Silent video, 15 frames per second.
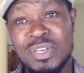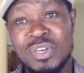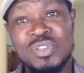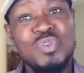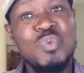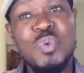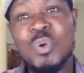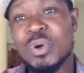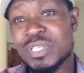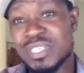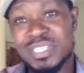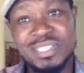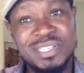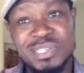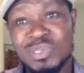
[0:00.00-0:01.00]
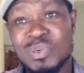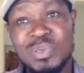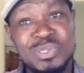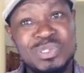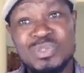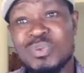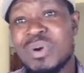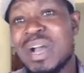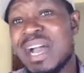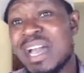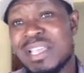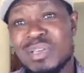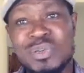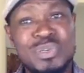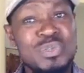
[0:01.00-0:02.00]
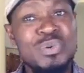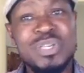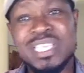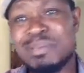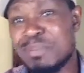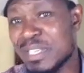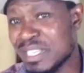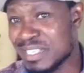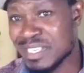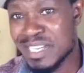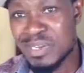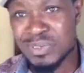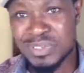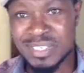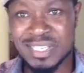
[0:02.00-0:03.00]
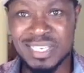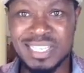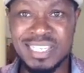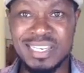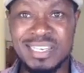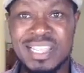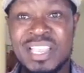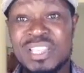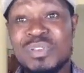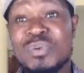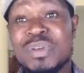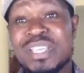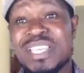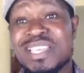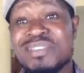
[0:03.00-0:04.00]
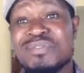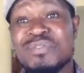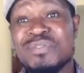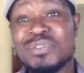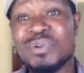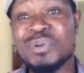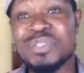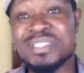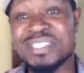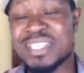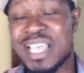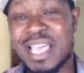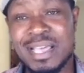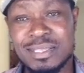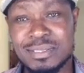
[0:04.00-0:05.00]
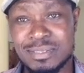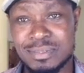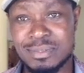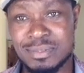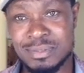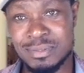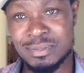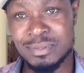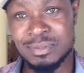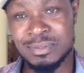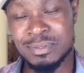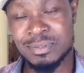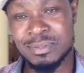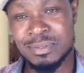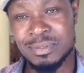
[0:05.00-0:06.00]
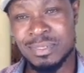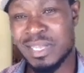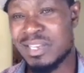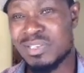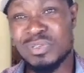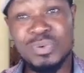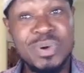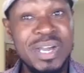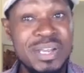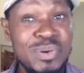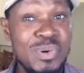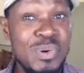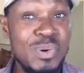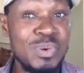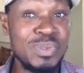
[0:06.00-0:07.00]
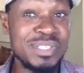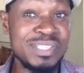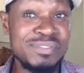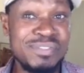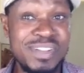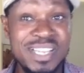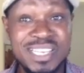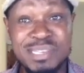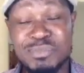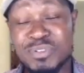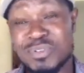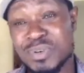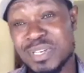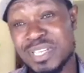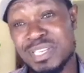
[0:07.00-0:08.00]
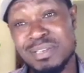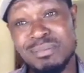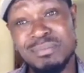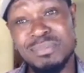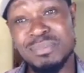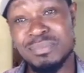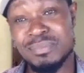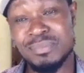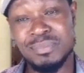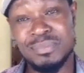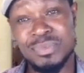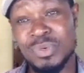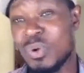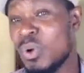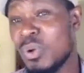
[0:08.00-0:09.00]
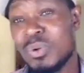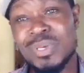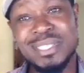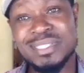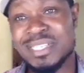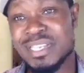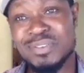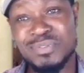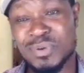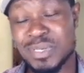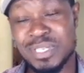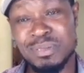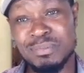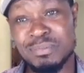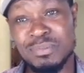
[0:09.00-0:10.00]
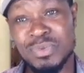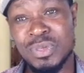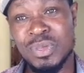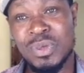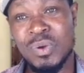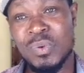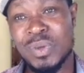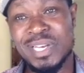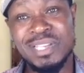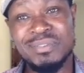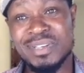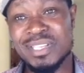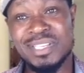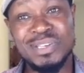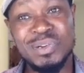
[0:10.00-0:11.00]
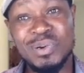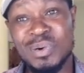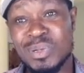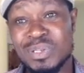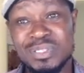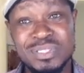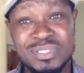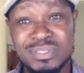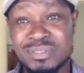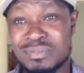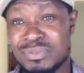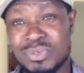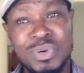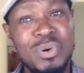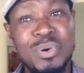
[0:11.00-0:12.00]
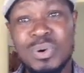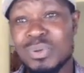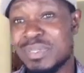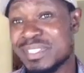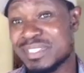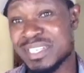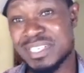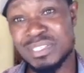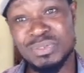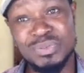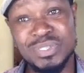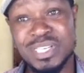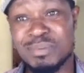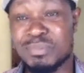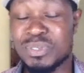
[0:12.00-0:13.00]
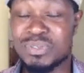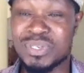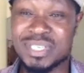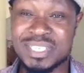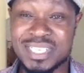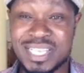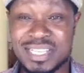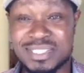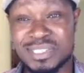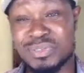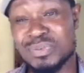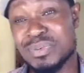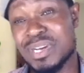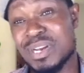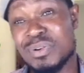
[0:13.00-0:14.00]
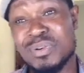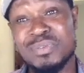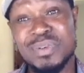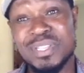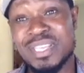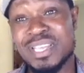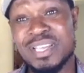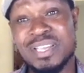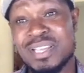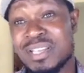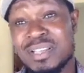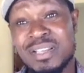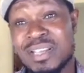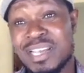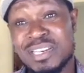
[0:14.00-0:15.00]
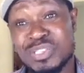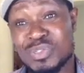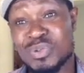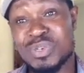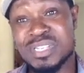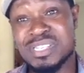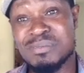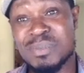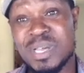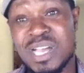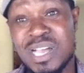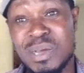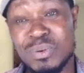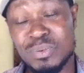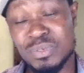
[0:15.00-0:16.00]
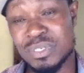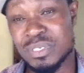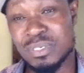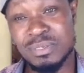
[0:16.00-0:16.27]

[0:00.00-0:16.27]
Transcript: You wash his clothes, you iron, you keep his house clean, you give raw sex. And you are always available for him, always there for him. Whenever he calls, you are always ready to jump into a taxi to run over there and sort him out.